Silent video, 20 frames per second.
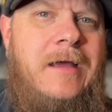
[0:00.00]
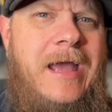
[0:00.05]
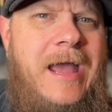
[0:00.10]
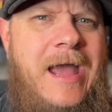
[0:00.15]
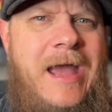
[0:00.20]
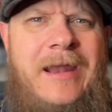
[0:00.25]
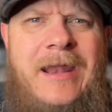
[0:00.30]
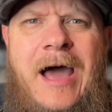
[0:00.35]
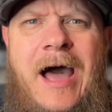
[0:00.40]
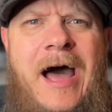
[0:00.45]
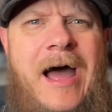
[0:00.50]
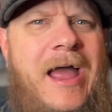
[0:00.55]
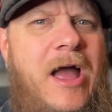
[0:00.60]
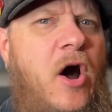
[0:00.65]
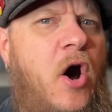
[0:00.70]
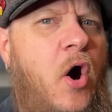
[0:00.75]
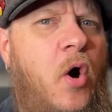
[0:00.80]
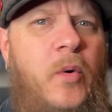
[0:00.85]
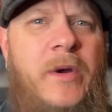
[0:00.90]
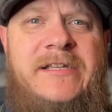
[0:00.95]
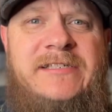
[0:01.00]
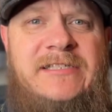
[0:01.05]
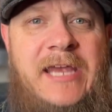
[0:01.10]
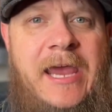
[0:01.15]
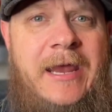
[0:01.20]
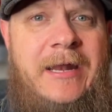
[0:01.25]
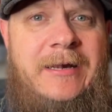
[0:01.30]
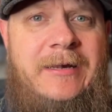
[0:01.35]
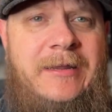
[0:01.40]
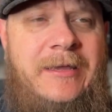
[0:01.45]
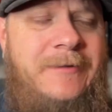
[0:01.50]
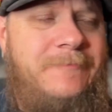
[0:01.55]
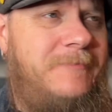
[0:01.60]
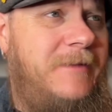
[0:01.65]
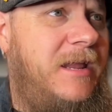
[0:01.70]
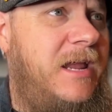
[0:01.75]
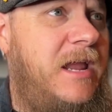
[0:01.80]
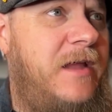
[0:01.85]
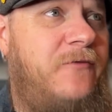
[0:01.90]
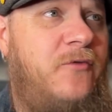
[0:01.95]
and I always hated it,
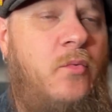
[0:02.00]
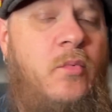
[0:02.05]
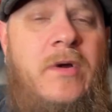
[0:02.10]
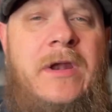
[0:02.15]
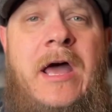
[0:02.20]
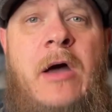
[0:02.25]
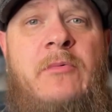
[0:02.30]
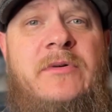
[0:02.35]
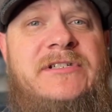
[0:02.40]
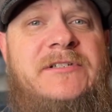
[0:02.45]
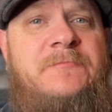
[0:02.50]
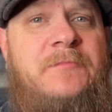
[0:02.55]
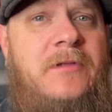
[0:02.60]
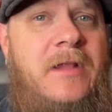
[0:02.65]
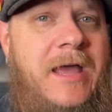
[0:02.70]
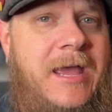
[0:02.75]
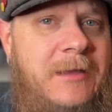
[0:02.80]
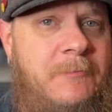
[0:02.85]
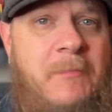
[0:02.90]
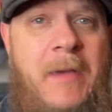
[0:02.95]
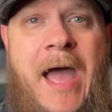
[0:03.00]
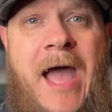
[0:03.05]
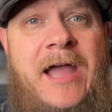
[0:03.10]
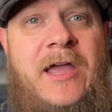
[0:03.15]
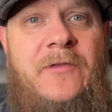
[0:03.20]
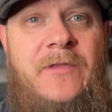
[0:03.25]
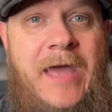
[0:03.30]
even when I was playing back in the